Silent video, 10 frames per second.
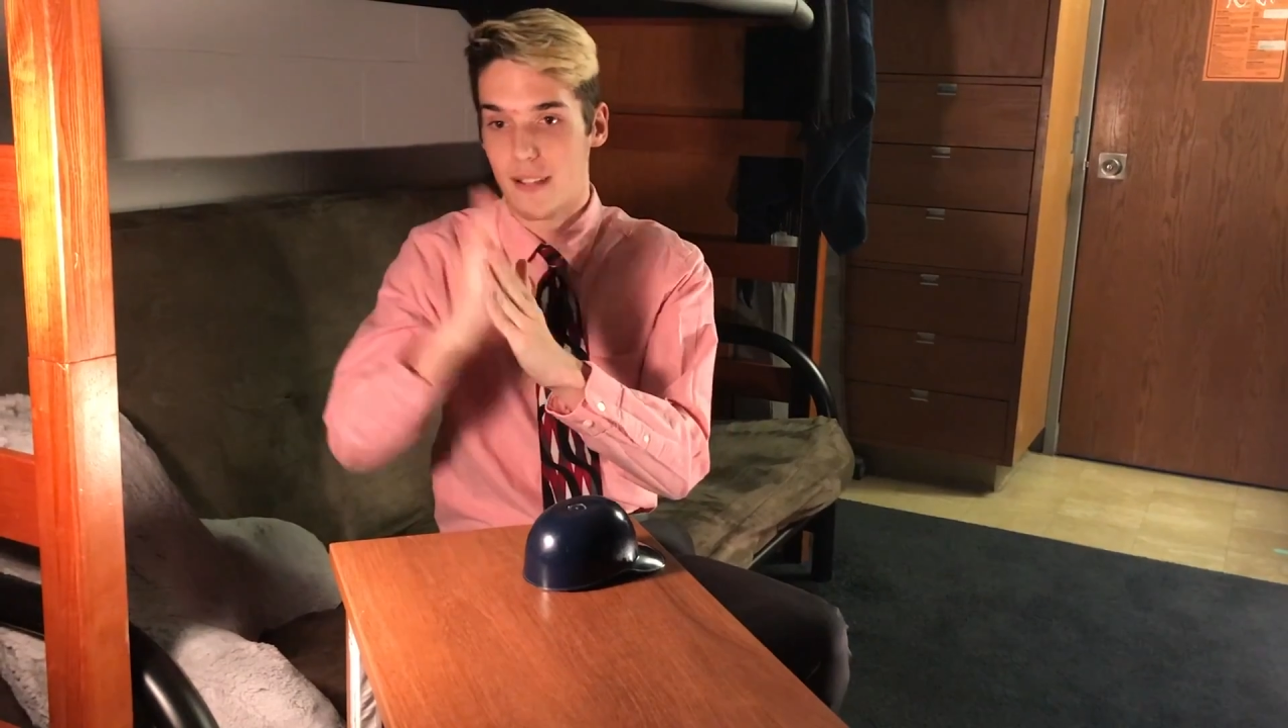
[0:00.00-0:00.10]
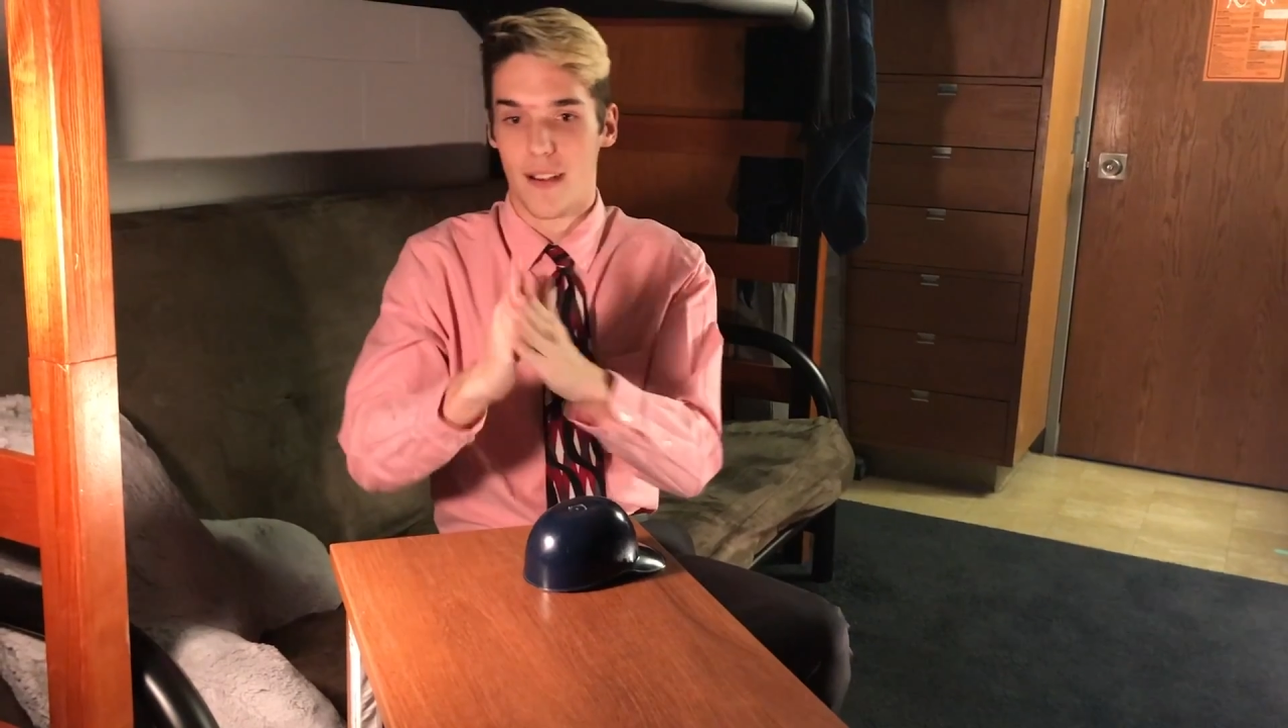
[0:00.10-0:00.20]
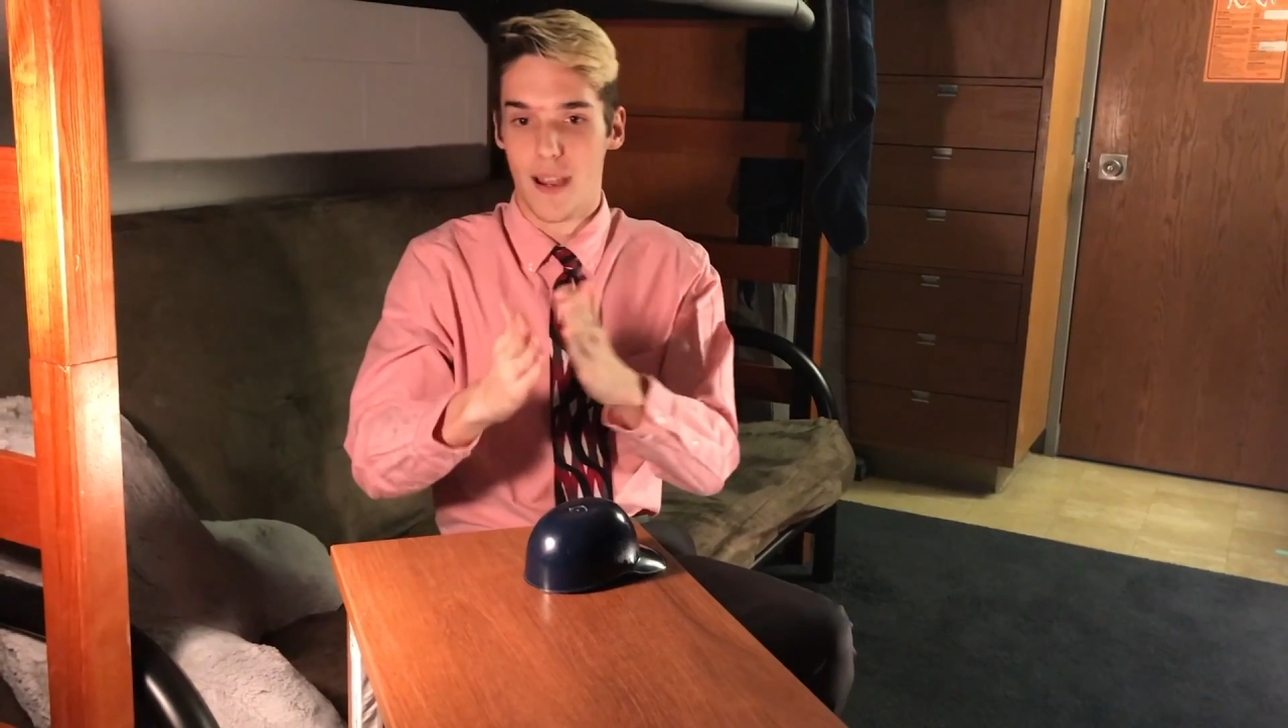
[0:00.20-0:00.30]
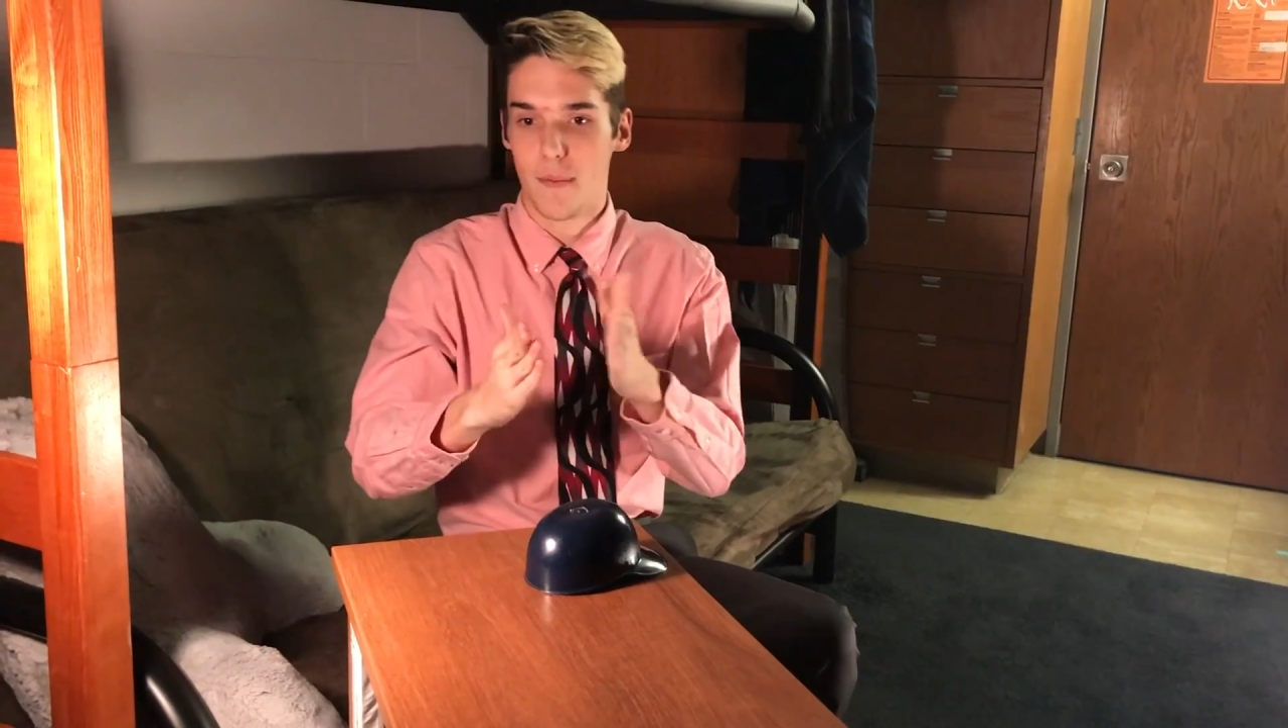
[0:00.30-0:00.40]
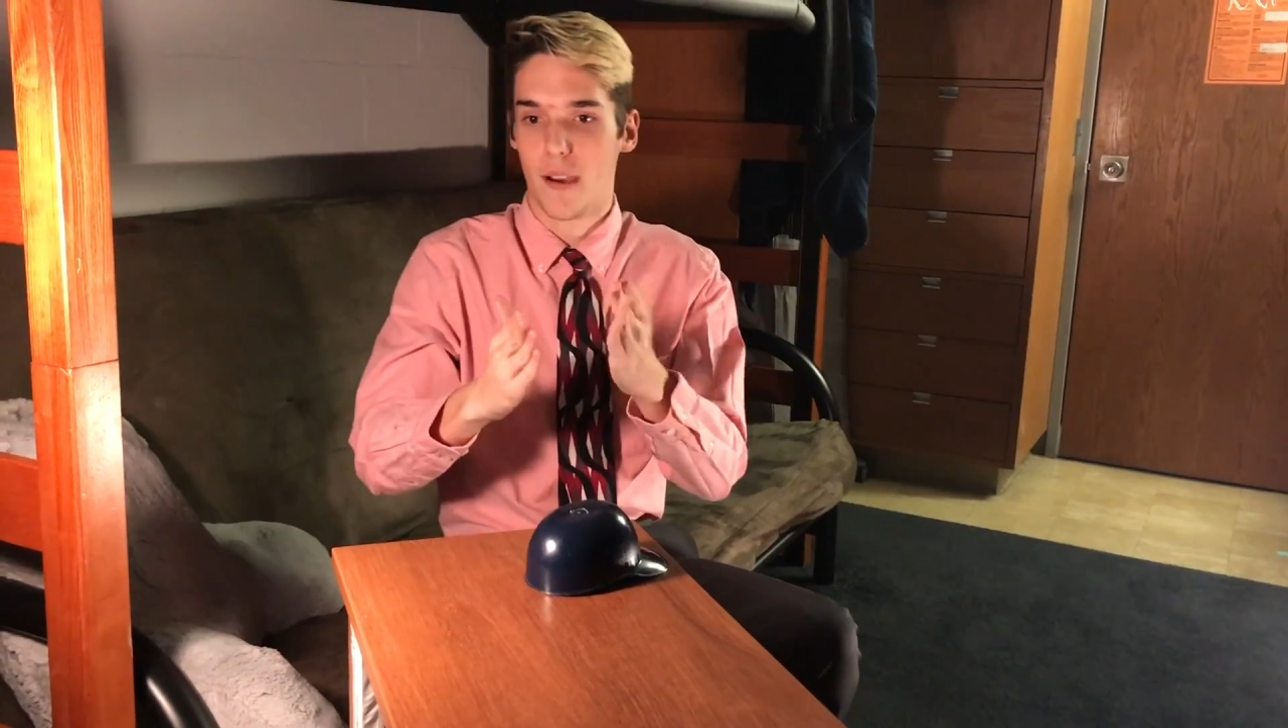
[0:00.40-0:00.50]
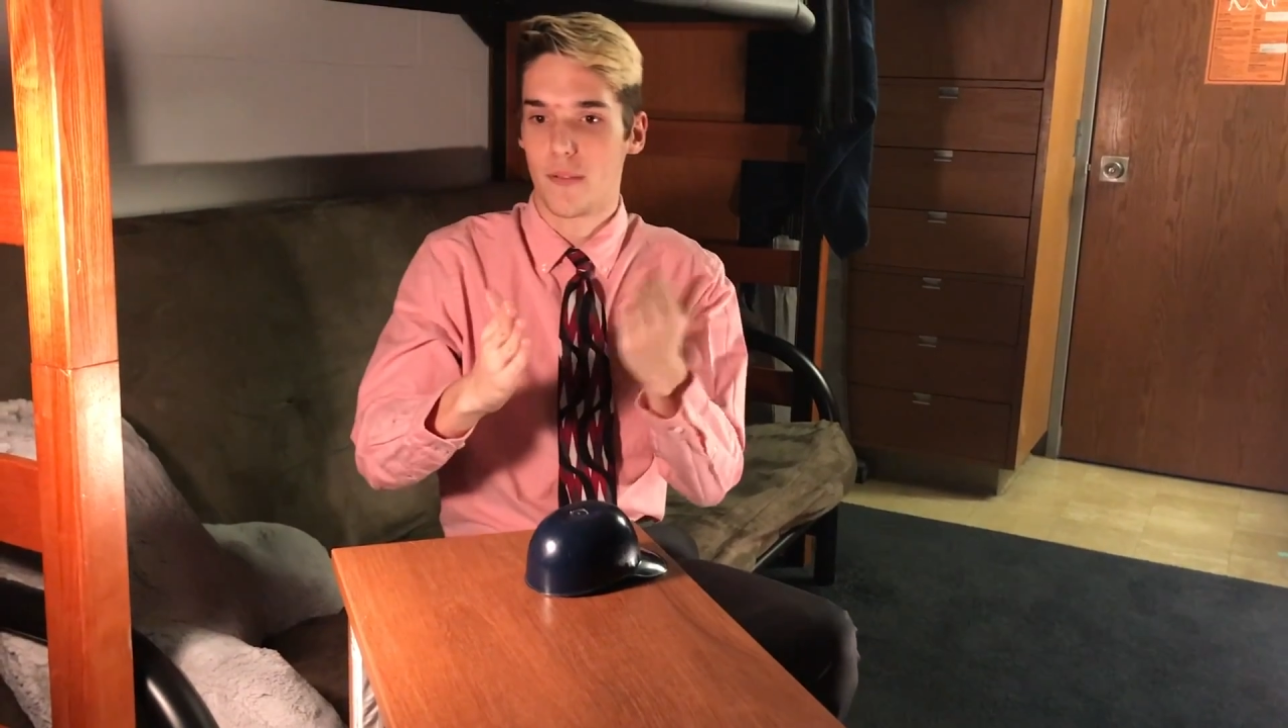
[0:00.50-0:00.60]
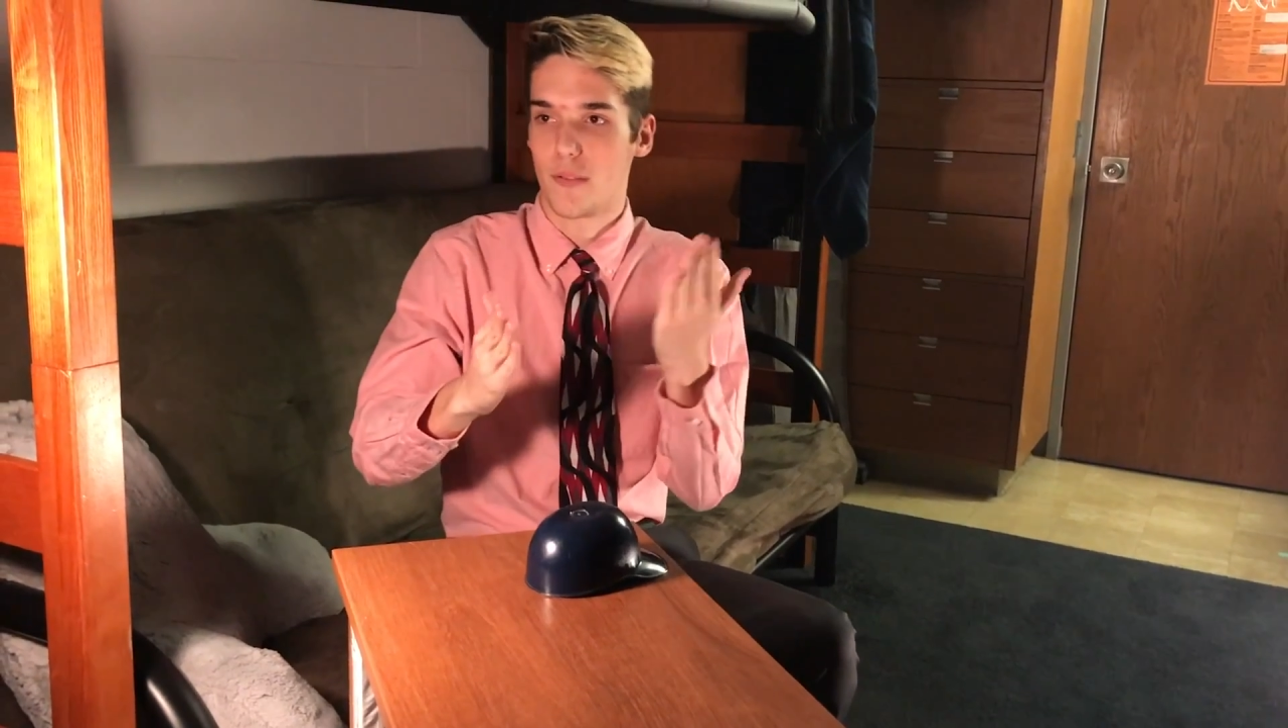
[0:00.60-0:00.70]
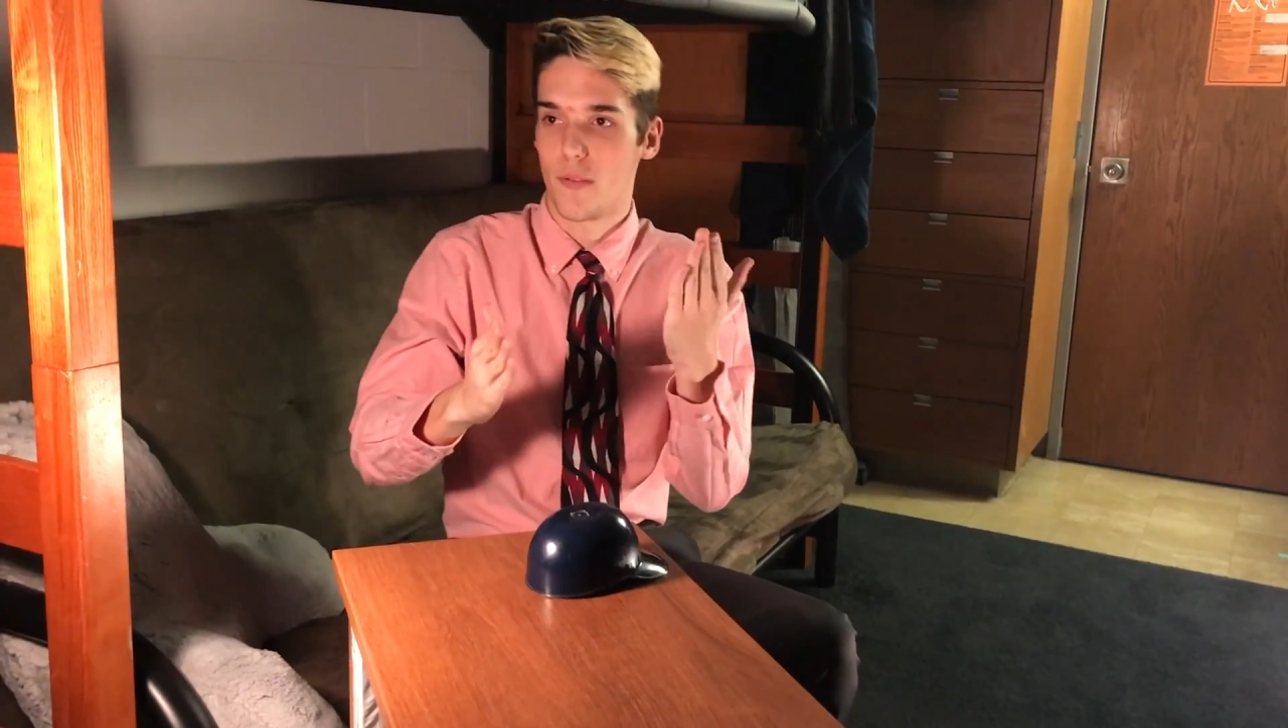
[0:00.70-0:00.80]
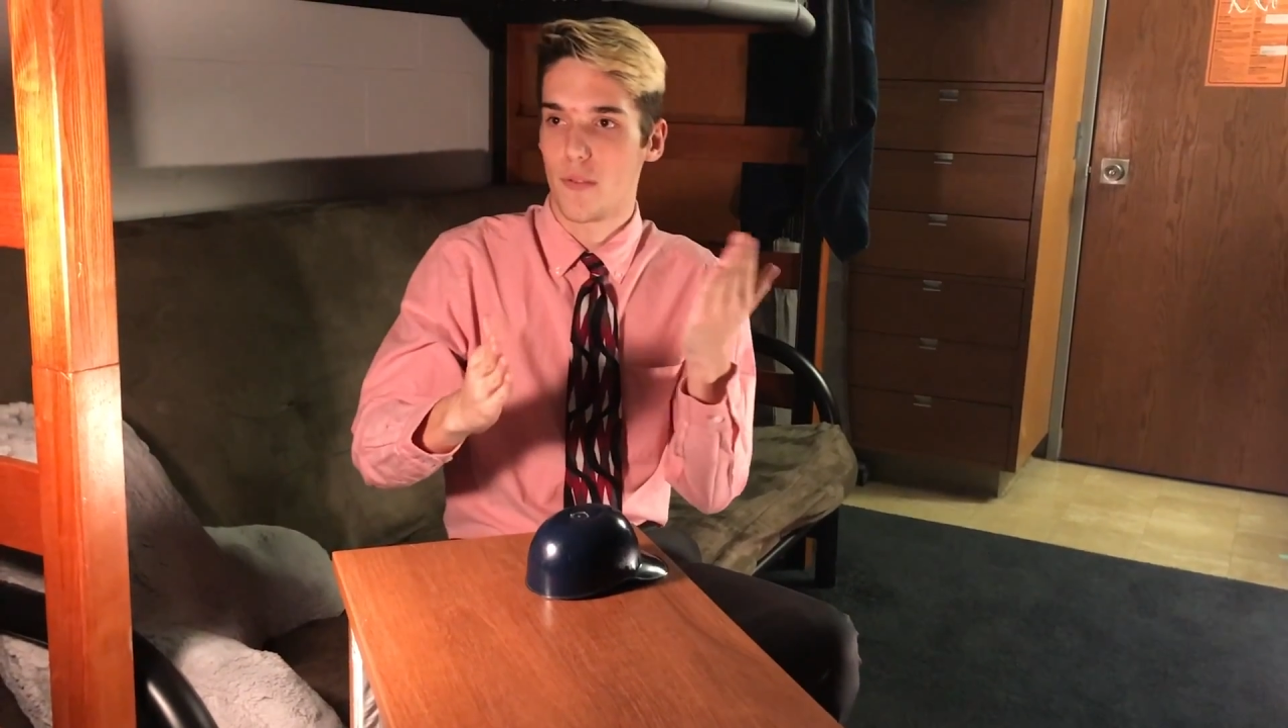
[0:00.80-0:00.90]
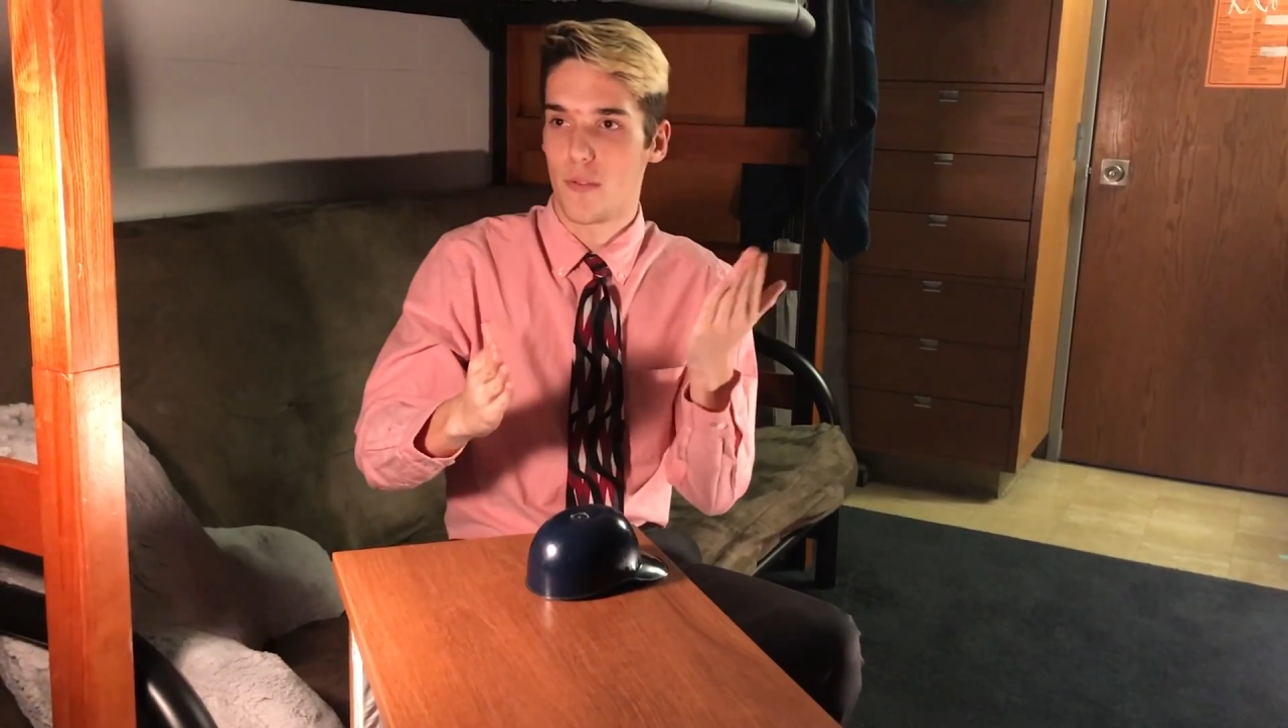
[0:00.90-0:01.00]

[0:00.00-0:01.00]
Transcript: time I would